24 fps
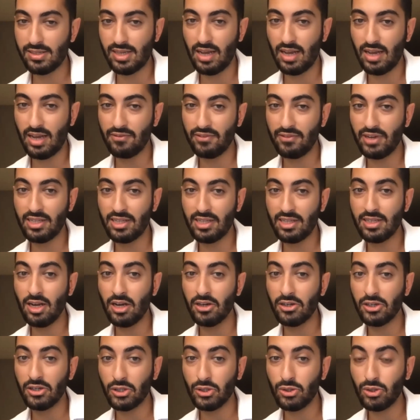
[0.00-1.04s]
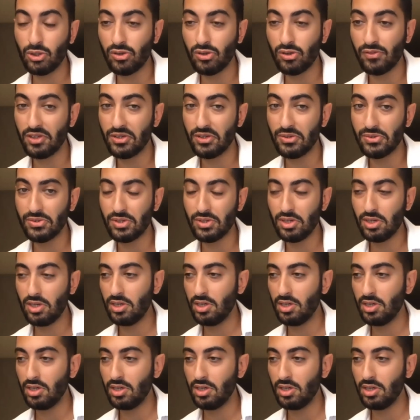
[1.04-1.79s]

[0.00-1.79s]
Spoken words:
I have 1,800 Google reviews.